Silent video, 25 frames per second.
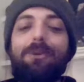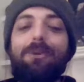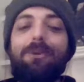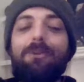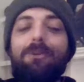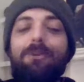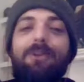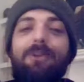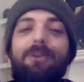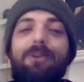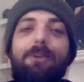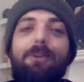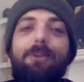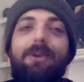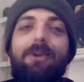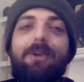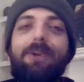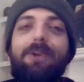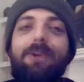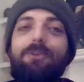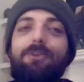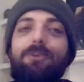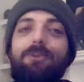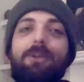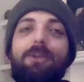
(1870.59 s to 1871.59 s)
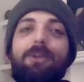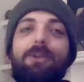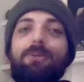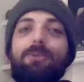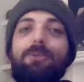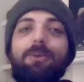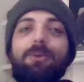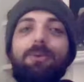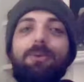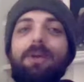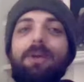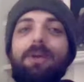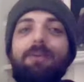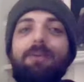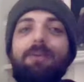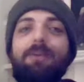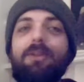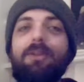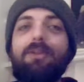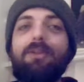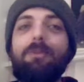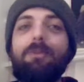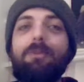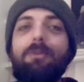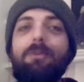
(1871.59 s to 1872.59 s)
WCW died, Triple H ruined
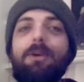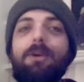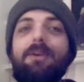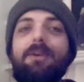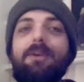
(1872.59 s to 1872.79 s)
everything for me.